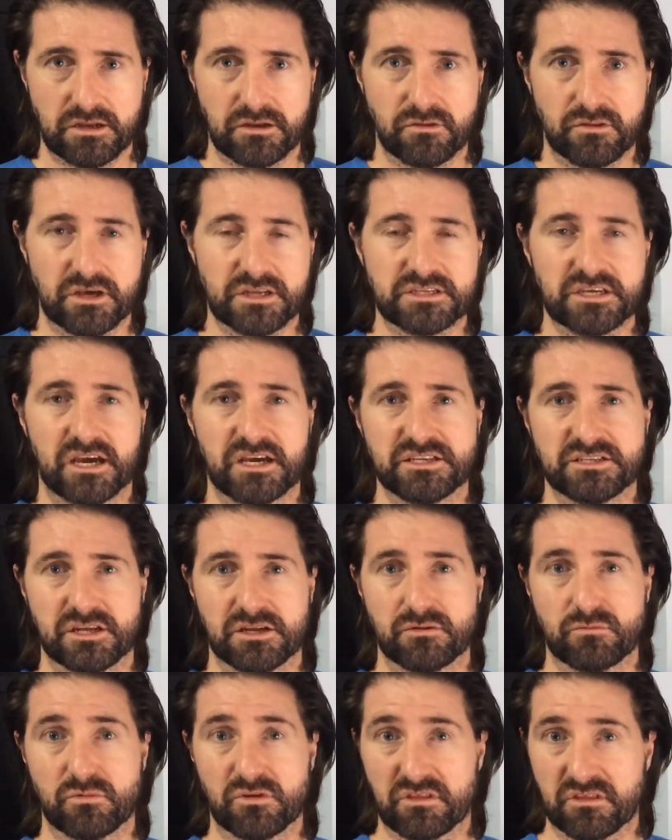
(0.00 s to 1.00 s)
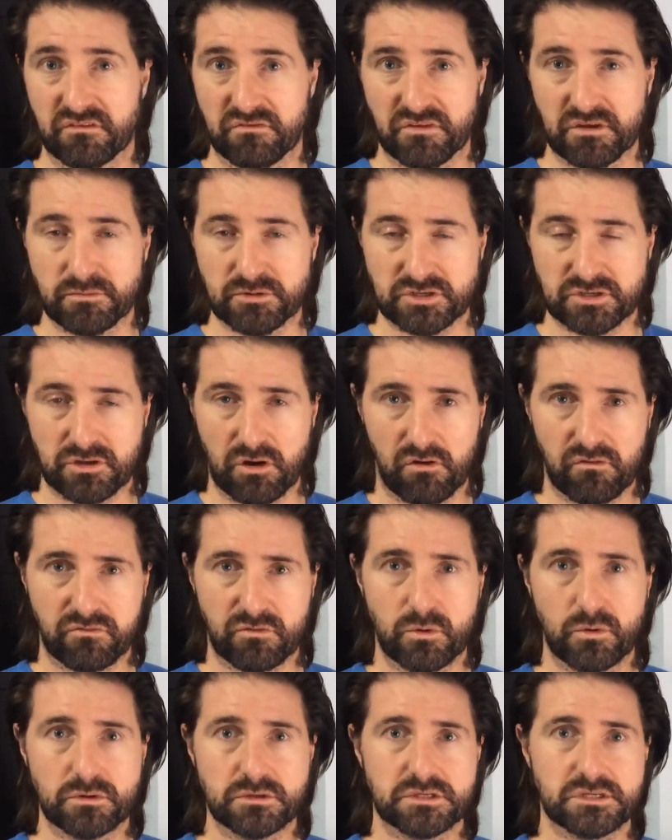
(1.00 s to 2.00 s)
Now that ties in with the famous golf
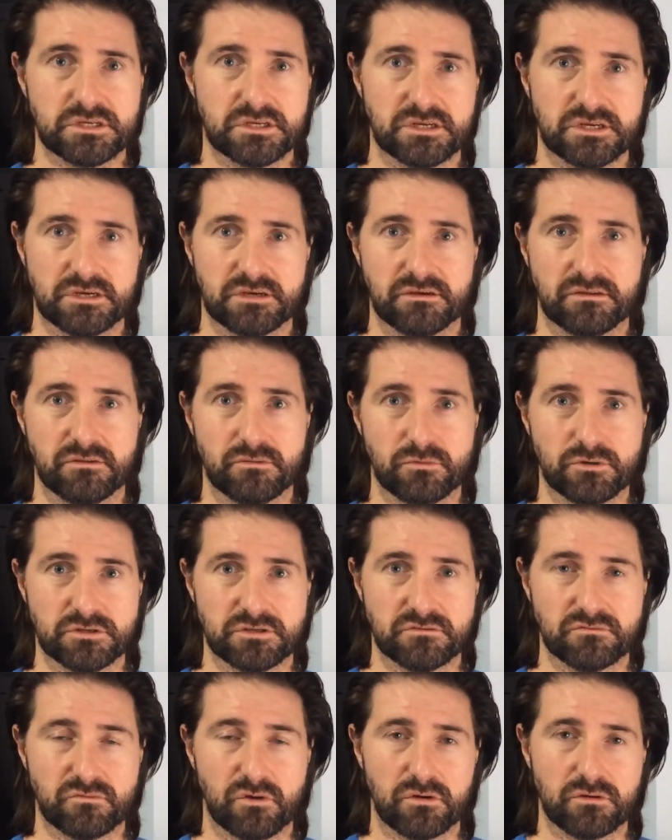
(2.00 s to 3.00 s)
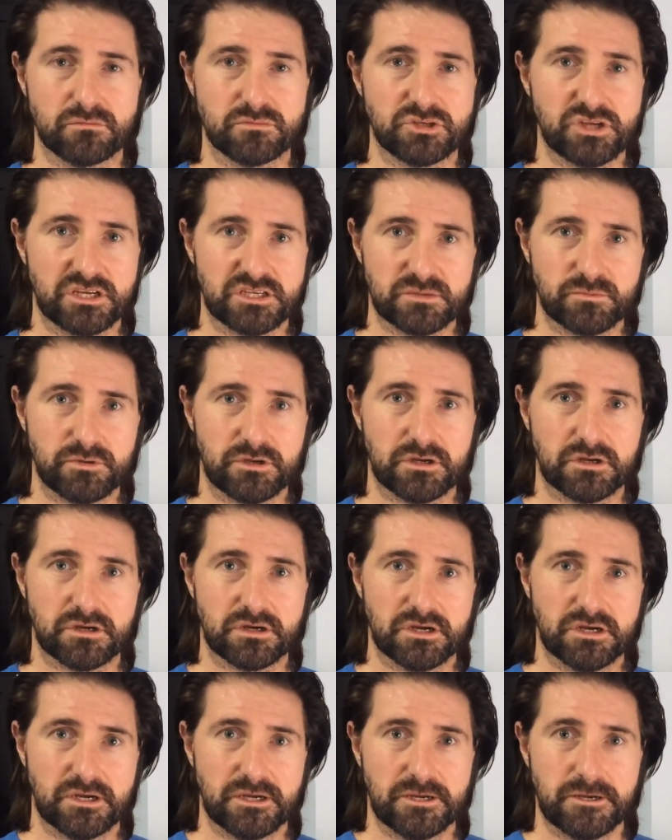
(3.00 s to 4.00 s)
quote, the words of William Shakespeare.